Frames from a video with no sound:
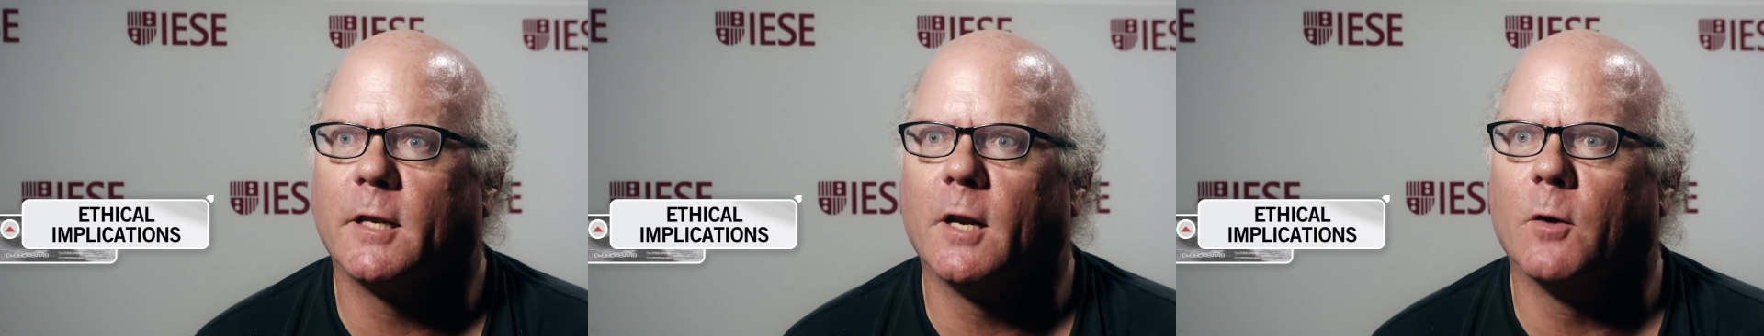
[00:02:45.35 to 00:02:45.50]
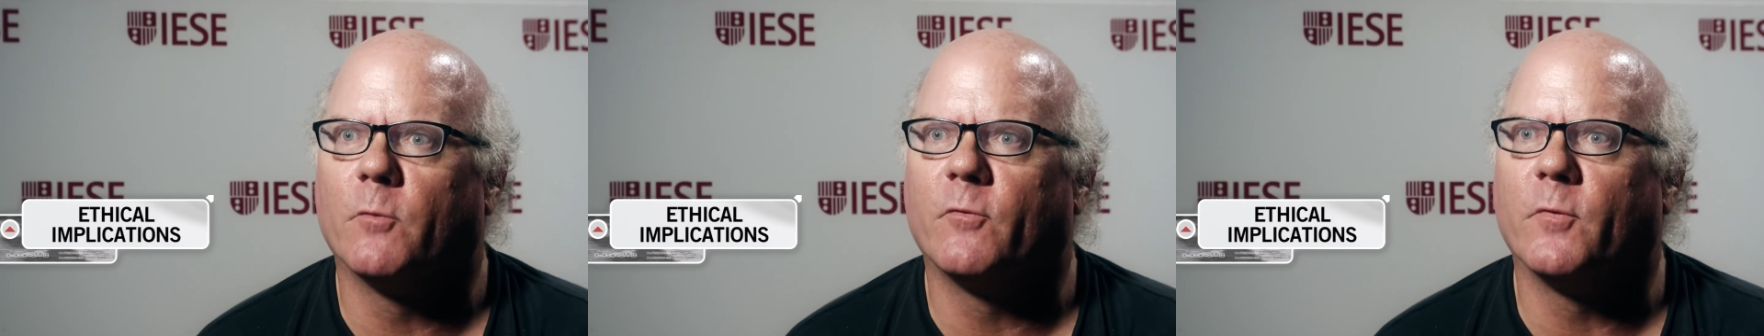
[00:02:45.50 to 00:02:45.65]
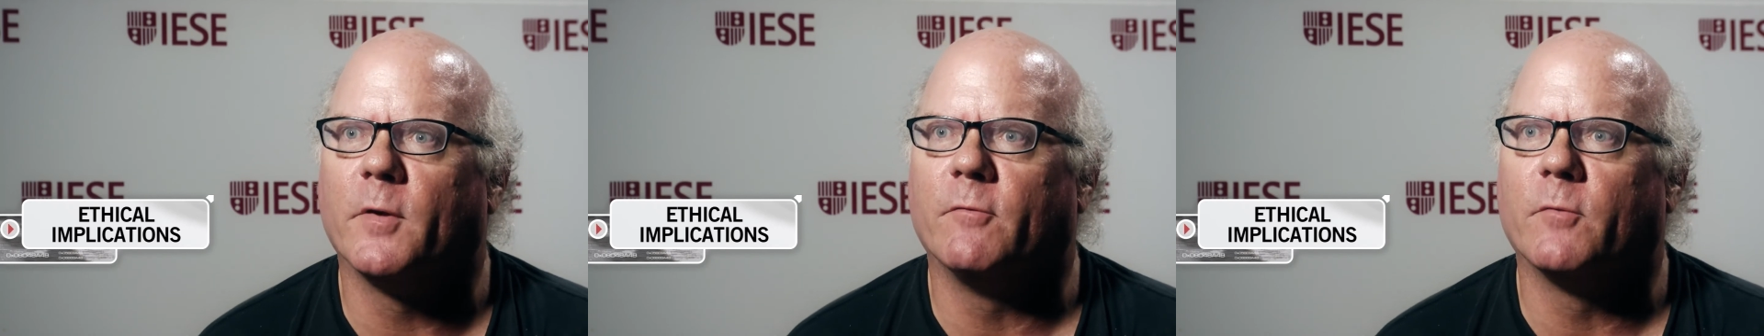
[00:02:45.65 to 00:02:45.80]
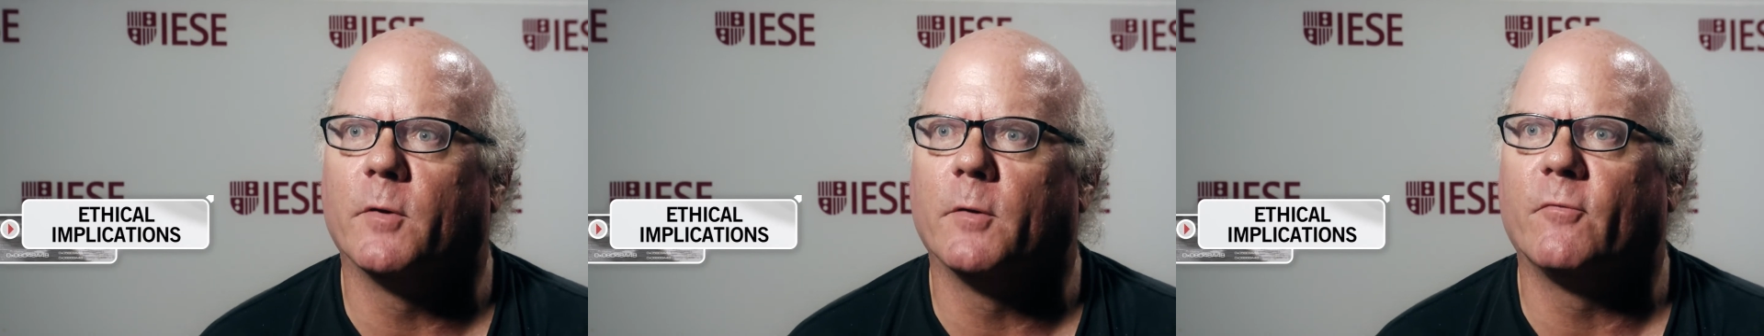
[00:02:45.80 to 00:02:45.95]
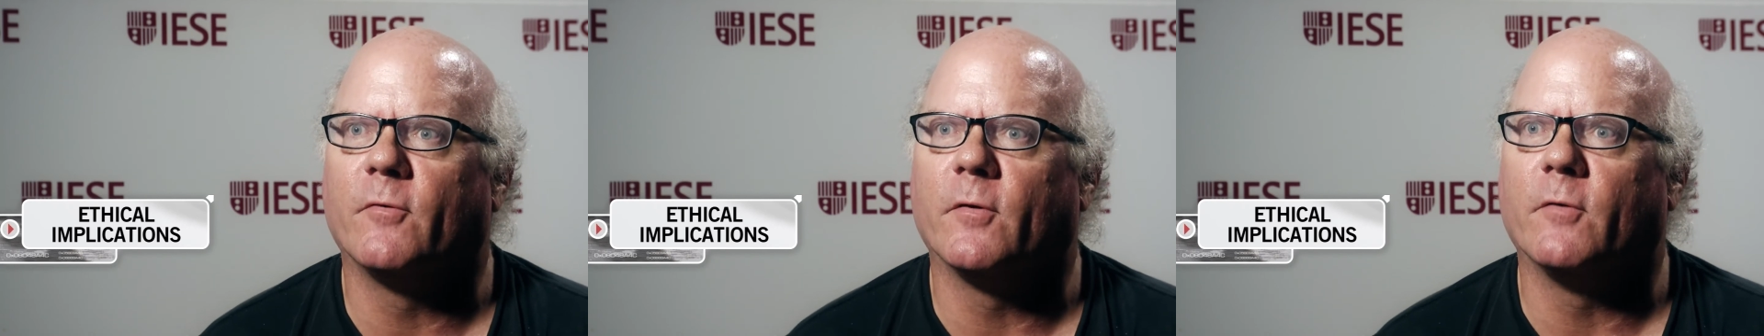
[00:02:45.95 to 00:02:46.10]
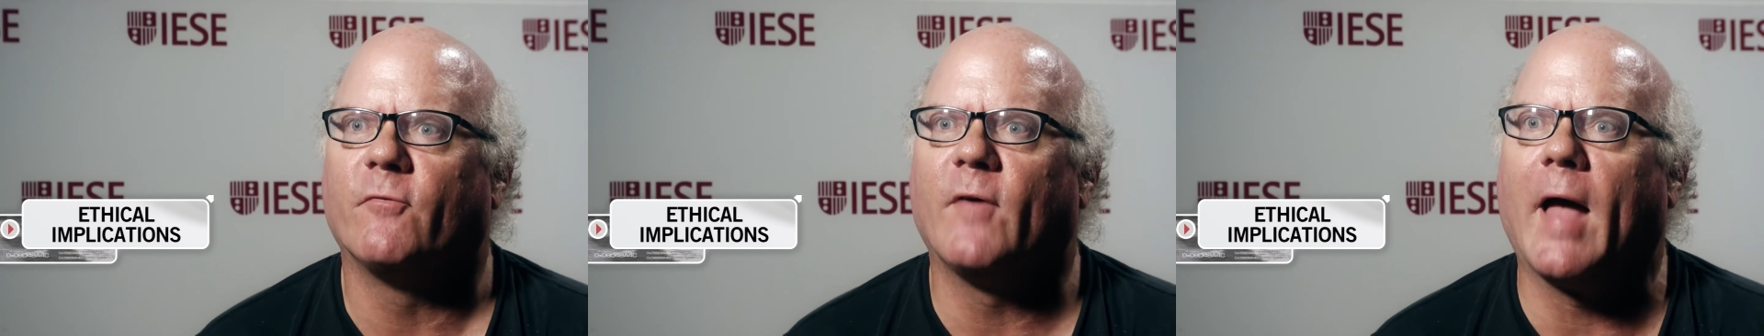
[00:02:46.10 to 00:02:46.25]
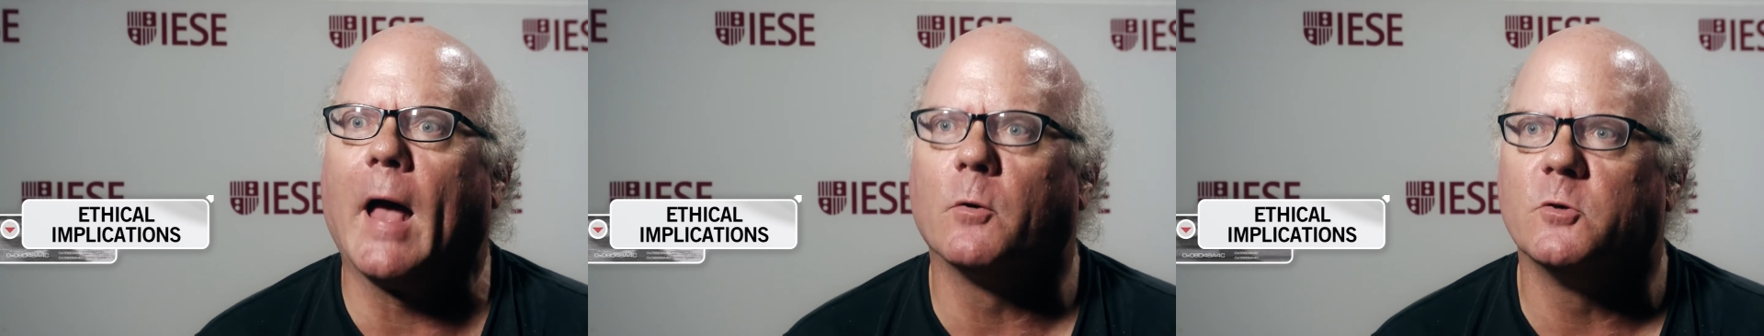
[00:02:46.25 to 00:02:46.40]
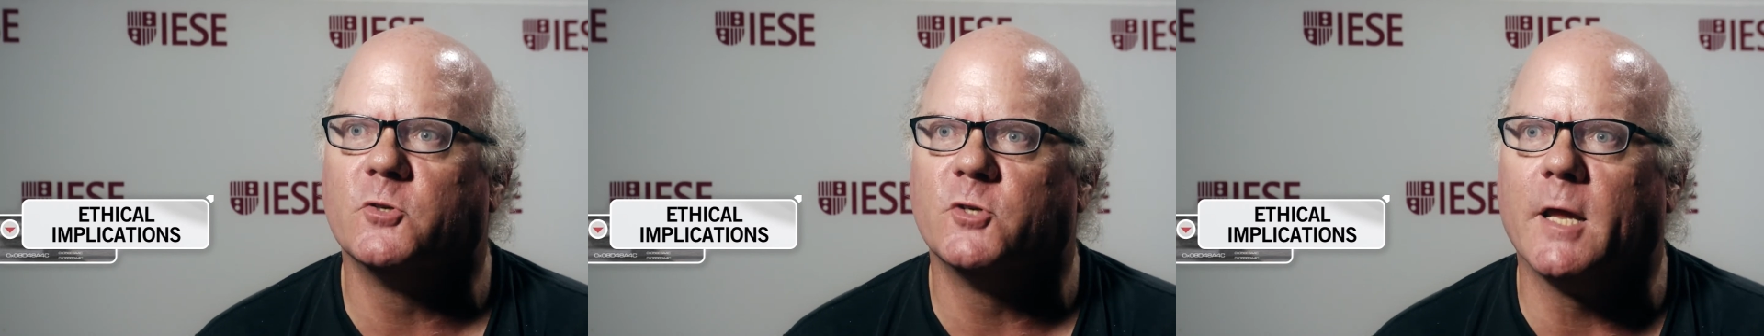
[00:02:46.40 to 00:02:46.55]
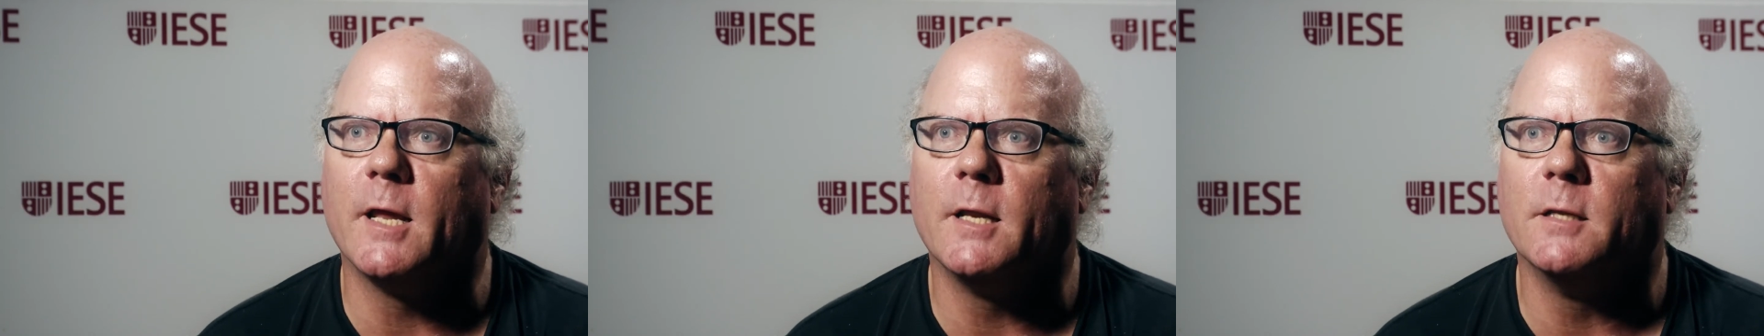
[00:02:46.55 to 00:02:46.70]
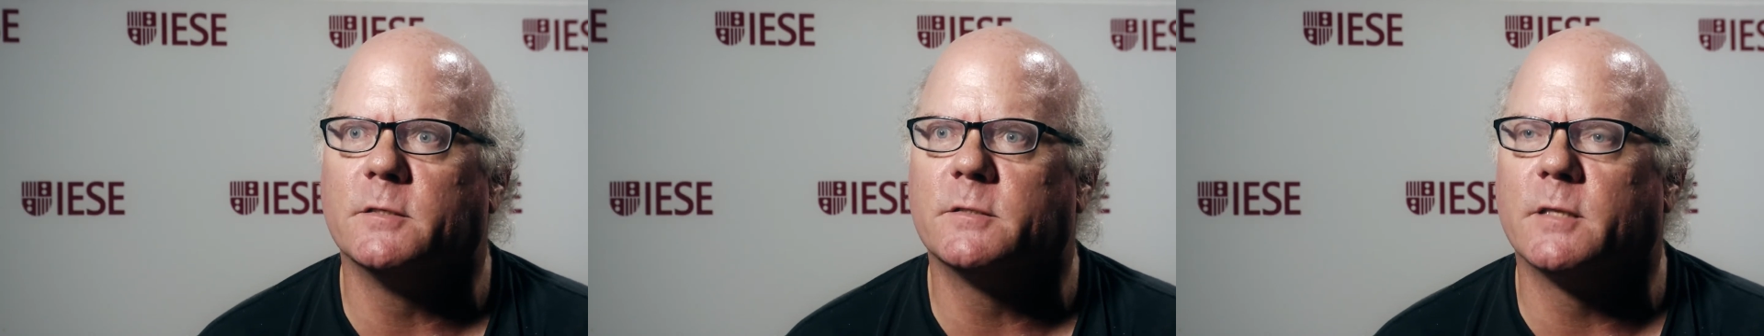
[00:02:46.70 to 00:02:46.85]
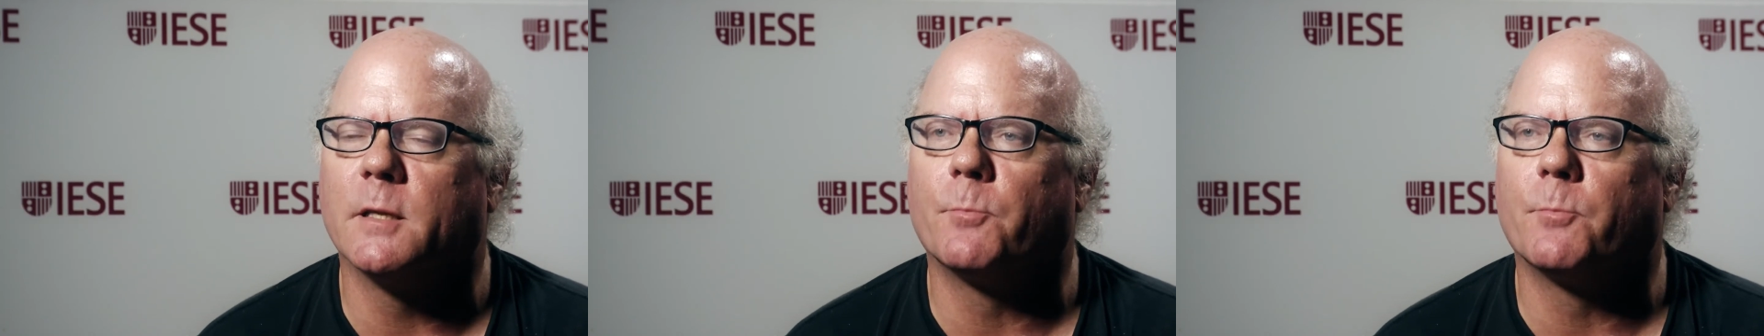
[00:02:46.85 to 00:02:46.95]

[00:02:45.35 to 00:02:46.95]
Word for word: If we found genes